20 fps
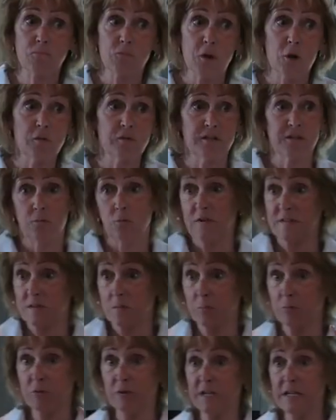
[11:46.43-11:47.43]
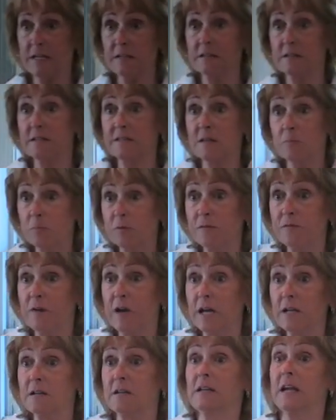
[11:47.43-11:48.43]
No, was it pretty
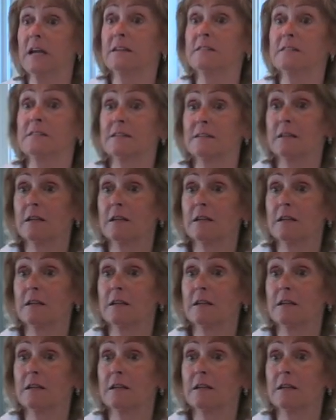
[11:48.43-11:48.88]
simplified? Yes.